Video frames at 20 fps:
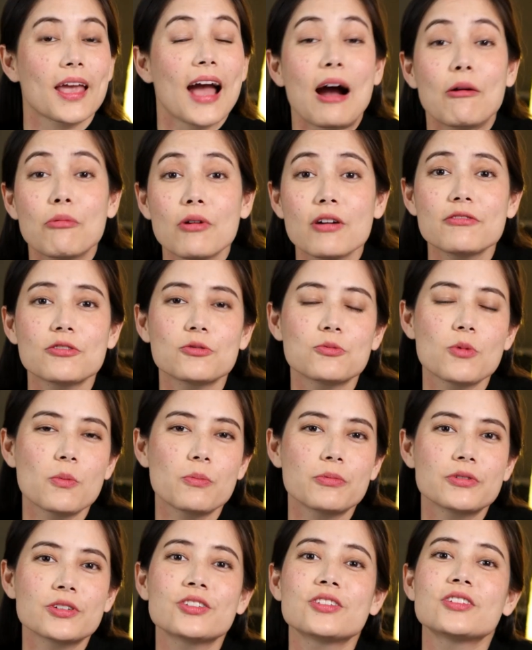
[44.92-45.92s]
However,
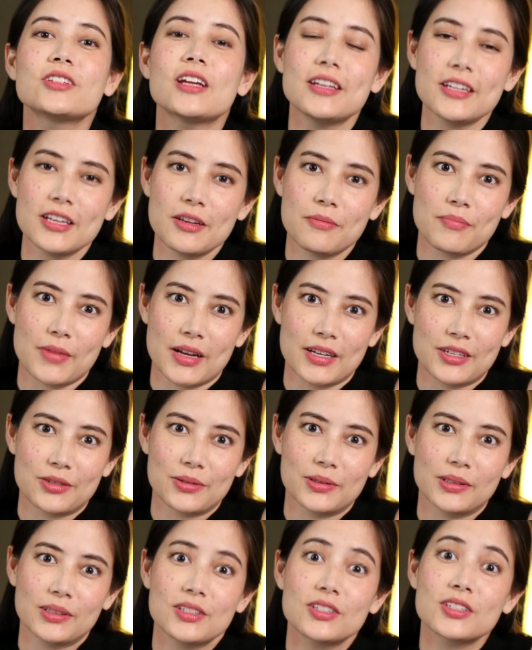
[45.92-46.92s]
when we're studying
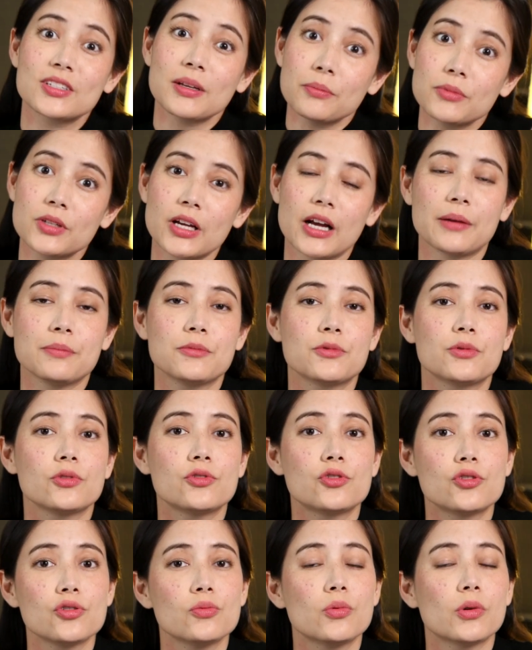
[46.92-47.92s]
Mandarin, sometimes we
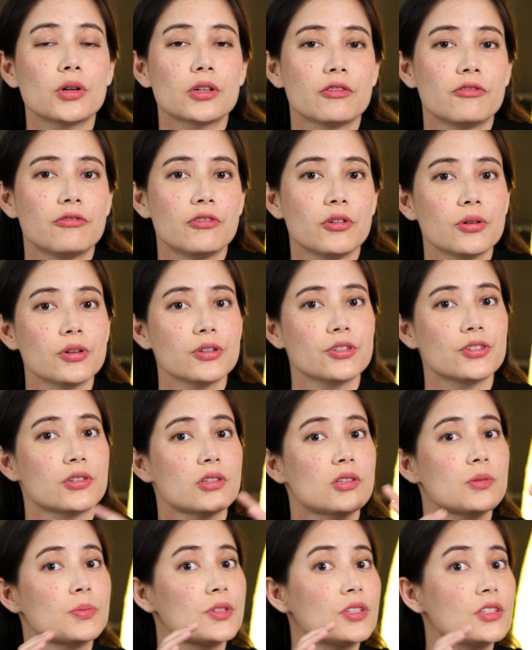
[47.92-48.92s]
do want to focus
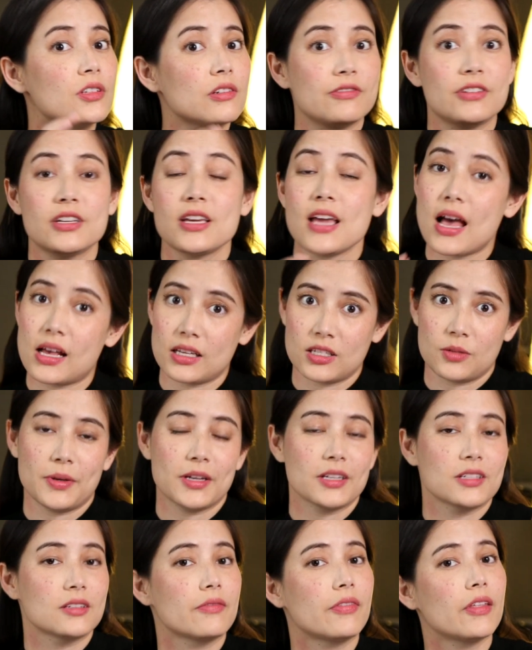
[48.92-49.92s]
on specific
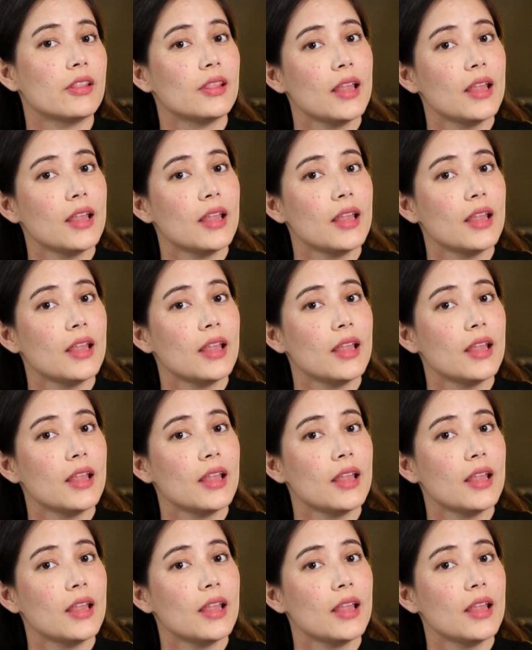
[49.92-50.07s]
aspects of the